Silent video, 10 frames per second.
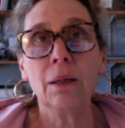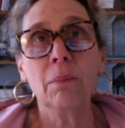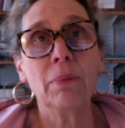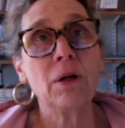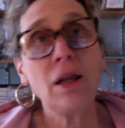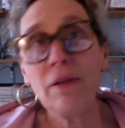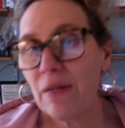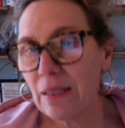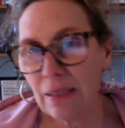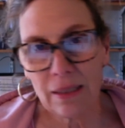But all of
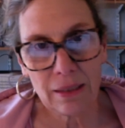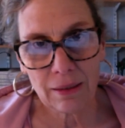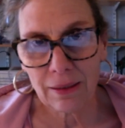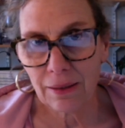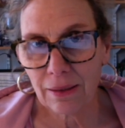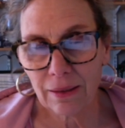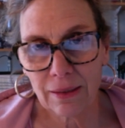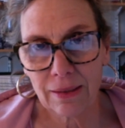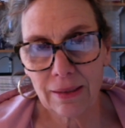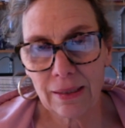this didn't,
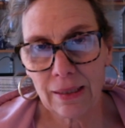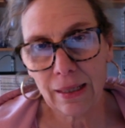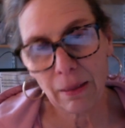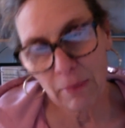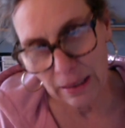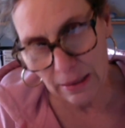I mean,